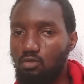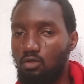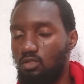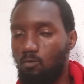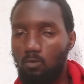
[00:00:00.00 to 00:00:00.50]

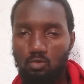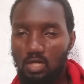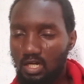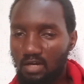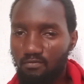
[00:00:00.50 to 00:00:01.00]
or what you
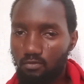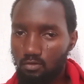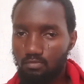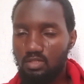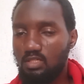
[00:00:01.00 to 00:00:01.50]
can
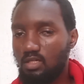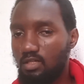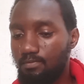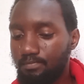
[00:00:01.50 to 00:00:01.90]
afford basically.